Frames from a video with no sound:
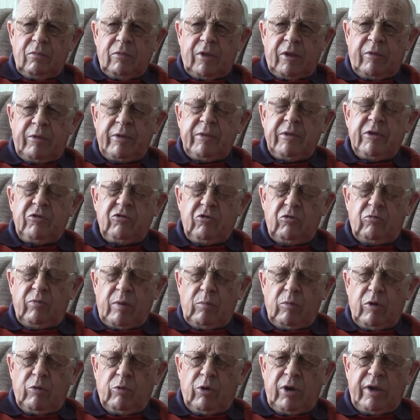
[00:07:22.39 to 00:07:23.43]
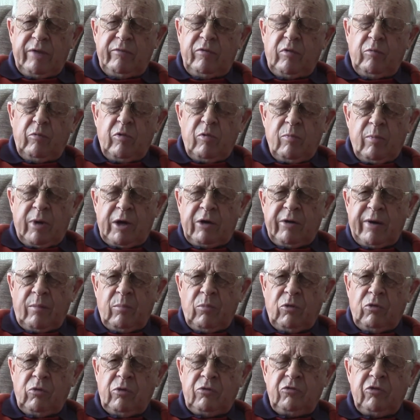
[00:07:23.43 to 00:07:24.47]
I think this was when we were living with my
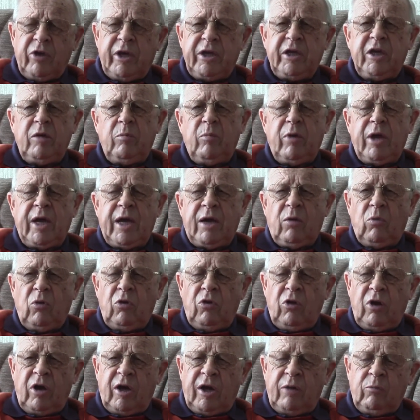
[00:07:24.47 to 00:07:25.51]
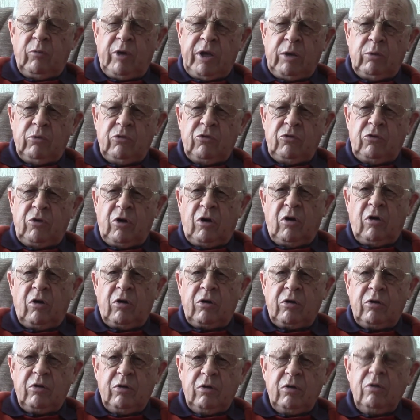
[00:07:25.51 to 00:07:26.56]
grandmother, taking me out one night when it was
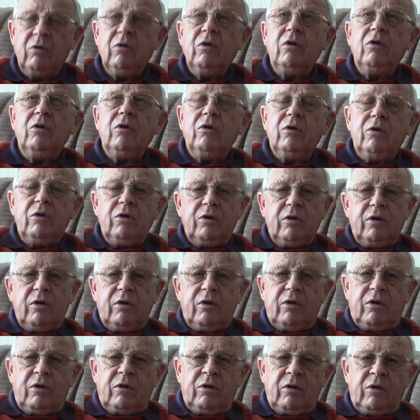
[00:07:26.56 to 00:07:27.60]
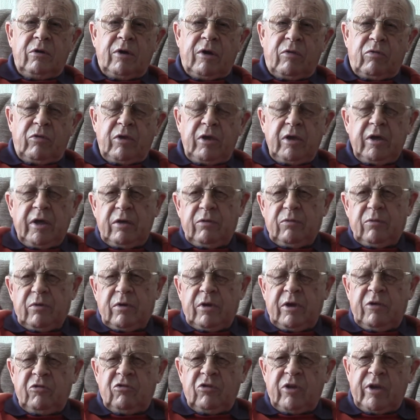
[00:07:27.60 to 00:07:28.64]
dark, and I think
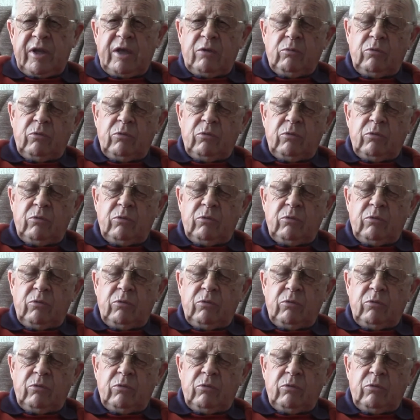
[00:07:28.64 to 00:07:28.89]
he said